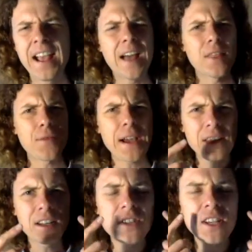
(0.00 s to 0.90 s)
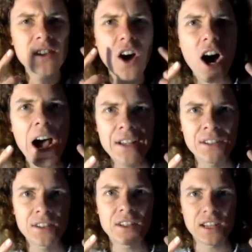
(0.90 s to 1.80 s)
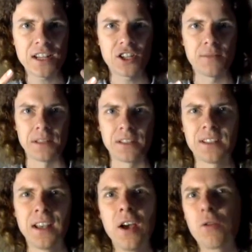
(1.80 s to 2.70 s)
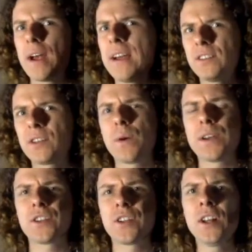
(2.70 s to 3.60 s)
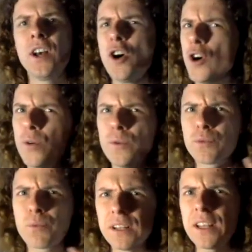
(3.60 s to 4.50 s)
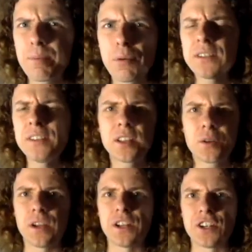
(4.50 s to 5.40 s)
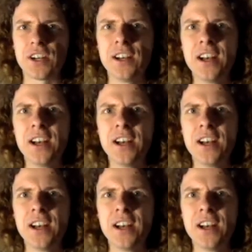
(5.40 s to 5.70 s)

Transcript: And the fact that it's his eyes that teach him this raised the question, who is really oppressing the creature?